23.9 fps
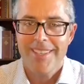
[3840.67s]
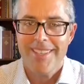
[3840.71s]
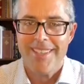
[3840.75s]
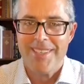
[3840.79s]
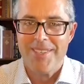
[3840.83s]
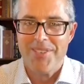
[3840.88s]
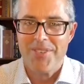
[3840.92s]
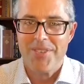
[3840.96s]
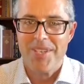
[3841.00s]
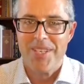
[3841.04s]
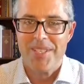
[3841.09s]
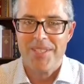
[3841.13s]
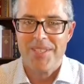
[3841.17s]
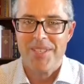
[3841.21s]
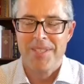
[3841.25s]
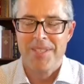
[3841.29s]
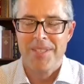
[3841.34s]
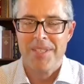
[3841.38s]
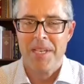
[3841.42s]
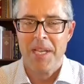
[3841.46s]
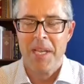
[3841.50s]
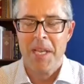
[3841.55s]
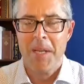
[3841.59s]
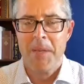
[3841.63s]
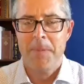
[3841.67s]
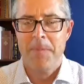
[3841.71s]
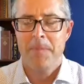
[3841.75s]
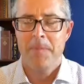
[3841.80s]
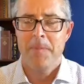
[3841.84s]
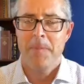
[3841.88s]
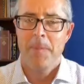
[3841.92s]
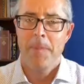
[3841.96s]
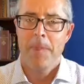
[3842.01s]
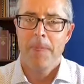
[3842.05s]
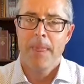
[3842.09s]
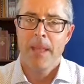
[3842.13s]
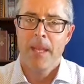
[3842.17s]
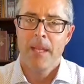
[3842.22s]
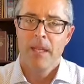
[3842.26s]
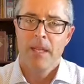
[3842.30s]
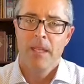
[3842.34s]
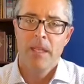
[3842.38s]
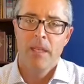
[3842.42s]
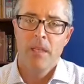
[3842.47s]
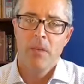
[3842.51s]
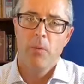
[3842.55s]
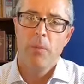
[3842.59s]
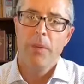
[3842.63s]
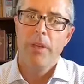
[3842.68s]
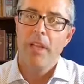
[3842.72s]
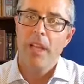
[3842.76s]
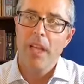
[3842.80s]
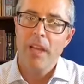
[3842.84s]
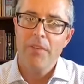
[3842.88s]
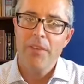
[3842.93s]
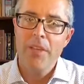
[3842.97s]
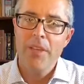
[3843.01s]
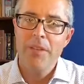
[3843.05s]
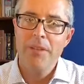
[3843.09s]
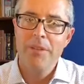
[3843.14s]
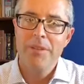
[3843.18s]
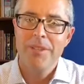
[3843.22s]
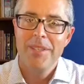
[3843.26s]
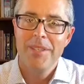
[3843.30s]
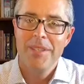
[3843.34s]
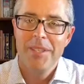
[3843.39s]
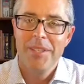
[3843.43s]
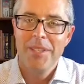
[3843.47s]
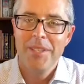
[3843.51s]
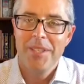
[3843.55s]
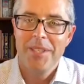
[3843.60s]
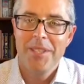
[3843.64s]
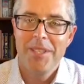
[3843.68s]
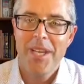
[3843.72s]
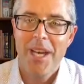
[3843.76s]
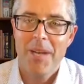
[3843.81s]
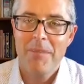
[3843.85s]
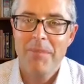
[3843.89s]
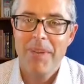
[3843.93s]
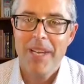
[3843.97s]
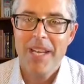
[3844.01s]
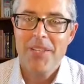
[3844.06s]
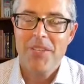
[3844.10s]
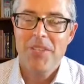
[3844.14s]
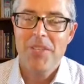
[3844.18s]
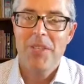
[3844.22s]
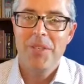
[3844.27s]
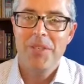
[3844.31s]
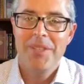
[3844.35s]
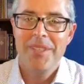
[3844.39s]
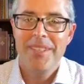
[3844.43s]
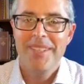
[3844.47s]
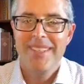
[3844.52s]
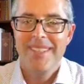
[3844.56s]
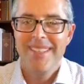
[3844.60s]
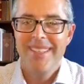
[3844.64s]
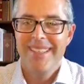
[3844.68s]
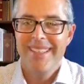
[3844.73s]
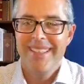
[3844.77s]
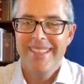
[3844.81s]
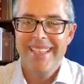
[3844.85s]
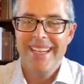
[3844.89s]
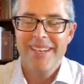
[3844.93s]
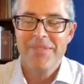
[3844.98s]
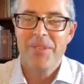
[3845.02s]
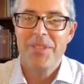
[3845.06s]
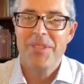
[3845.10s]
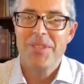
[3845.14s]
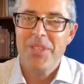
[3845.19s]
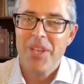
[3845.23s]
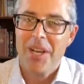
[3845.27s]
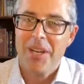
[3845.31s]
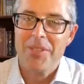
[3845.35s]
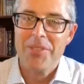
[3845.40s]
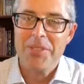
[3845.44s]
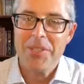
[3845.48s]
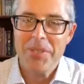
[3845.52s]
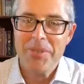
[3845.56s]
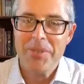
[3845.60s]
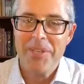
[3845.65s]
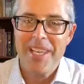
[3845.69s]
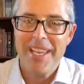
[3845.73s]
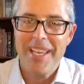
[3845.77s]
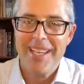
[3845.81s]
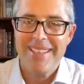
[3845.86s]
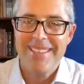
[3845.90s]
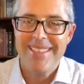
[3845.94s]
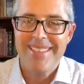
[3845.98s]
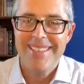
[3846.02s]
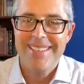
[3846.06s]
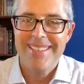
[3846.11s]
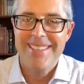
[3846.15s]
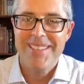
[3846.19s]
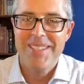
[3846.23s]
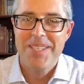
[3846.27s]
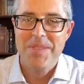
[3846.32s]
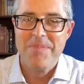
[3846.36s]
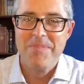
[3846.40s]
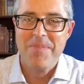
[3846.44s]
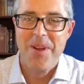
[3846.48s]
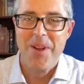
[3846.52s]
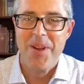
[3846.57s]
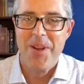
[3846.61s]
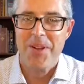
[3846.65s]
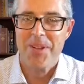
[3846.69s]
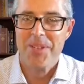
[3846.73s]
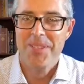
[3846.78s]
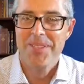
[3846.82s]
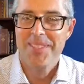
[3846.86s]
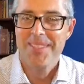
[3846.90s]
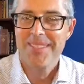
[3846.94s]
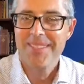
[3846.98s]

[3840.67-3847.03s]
in Jesus' name. We love you. God bless you. And we'll talk to you again tomorrow.